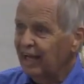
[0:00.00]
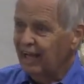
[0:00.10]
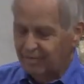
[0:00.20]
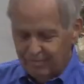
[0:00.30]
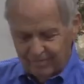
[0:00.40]

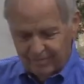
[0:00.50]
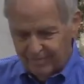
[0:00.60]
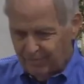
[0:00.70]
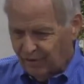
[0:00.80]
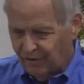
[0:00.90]
And
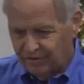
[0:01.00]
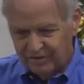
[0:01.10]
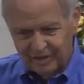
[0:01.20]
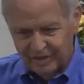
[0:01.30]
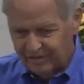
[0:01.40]
Paul
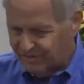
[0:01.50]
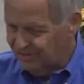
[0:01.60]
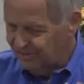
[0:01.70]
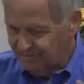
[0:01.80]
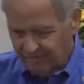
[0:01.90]

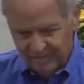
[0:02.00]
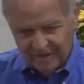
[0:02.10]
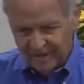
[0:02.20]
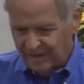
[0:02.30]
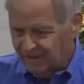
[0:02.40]
says,
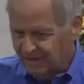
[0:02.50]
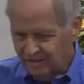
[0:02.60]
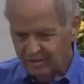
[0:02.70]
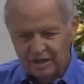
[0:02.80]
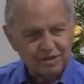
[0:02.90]

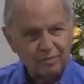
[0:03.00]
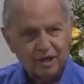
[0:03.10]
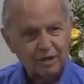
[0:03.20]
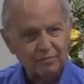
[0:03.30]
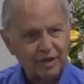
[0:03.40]
treat them
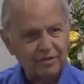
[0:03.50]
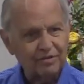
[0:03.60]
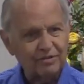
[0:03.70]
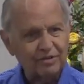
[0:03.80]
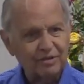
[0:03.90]
like
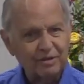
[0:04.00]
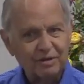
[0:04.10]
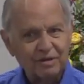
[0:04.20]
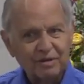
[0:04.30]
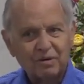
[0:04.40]
mothers.
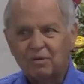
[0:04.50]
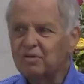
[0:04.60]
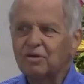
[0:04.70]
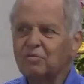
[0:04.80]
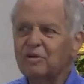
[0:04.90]

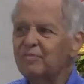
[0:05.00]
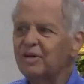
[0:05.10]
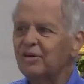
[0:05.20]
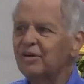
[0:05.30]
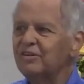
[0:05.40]
Older
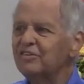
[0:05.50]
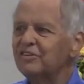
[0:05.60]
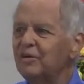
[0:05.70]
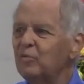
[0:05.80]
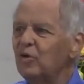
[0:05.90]
women are in
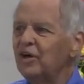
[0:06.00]
some